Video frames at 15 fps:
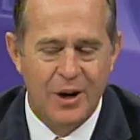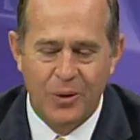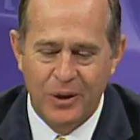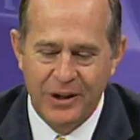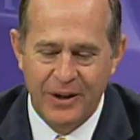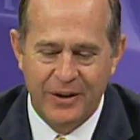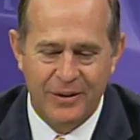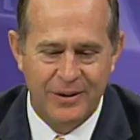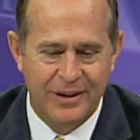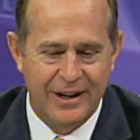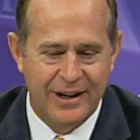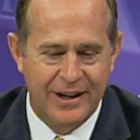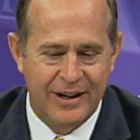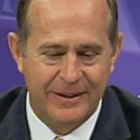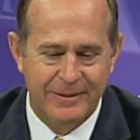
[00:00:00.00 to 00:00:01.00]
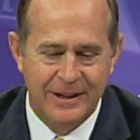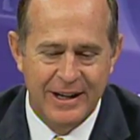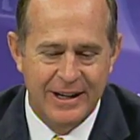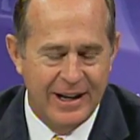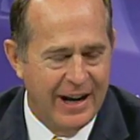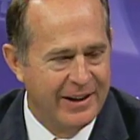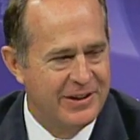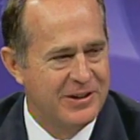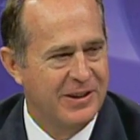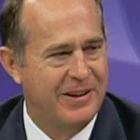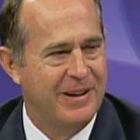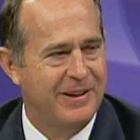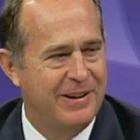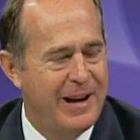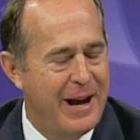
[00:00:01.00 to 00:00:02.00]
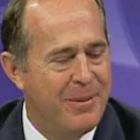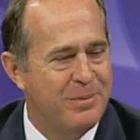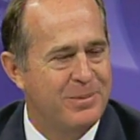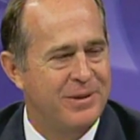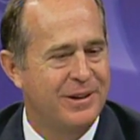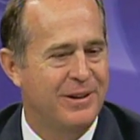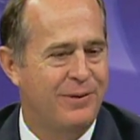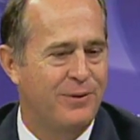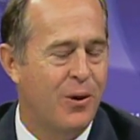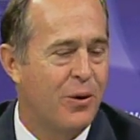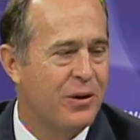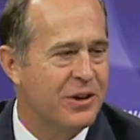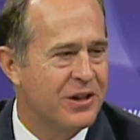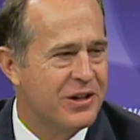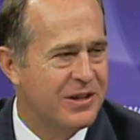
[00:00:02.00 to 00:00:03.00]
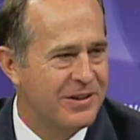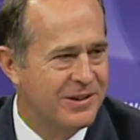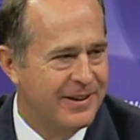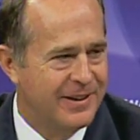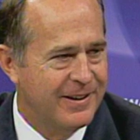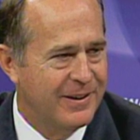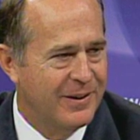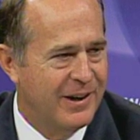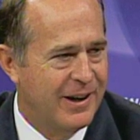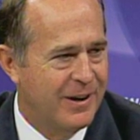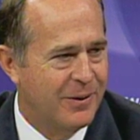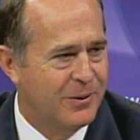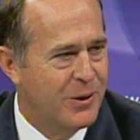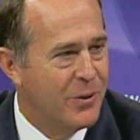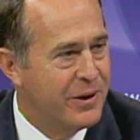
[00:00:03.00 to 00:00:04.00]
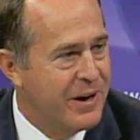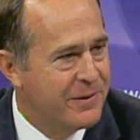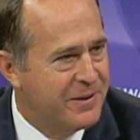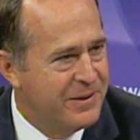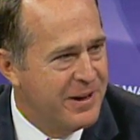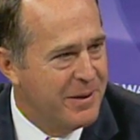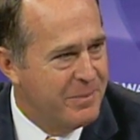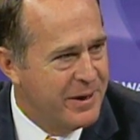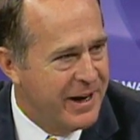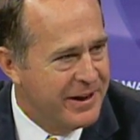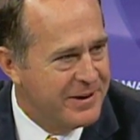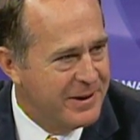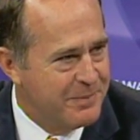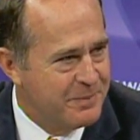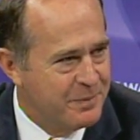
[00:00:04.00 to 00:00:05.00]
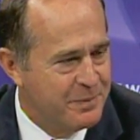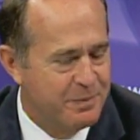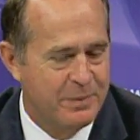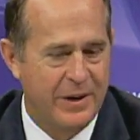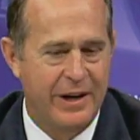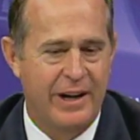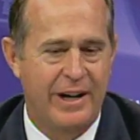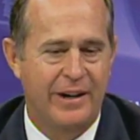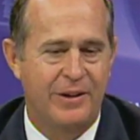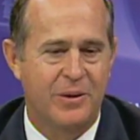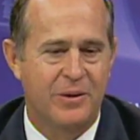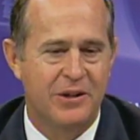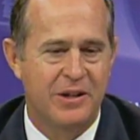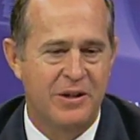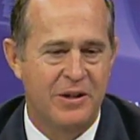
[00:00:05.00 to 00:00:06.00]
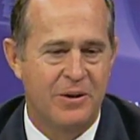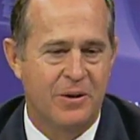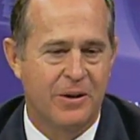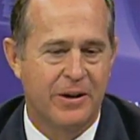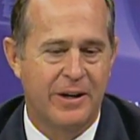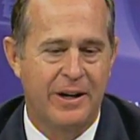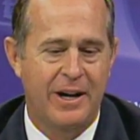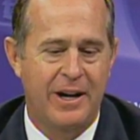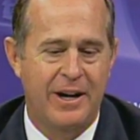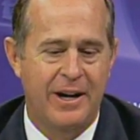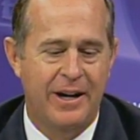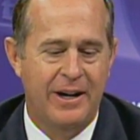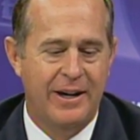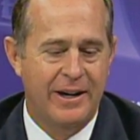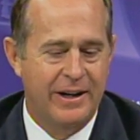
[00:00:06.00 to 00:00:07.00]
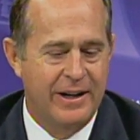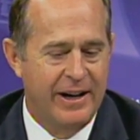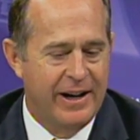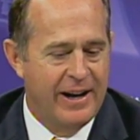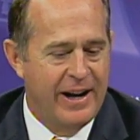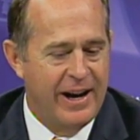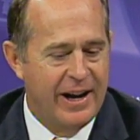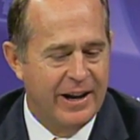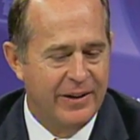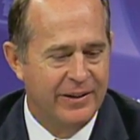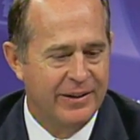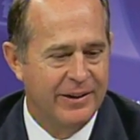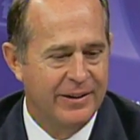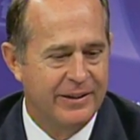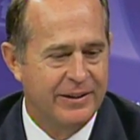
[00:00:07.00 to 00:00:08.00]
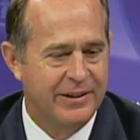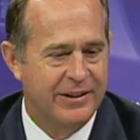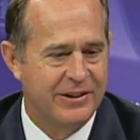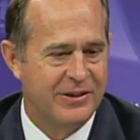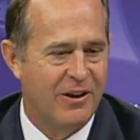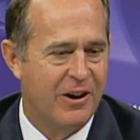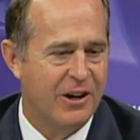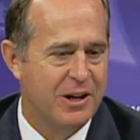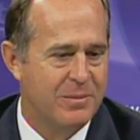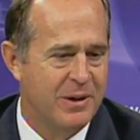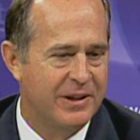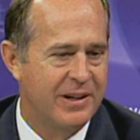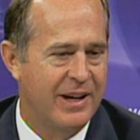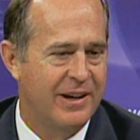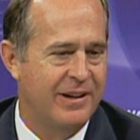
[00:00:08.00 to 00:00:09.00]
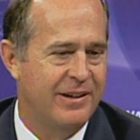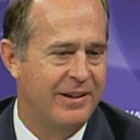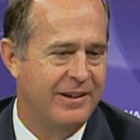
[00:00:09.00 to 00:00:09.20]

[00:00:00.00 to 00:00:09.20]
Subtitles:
Well, you know, I guess it came to focus going after the NBA team and going to New York, and this argument that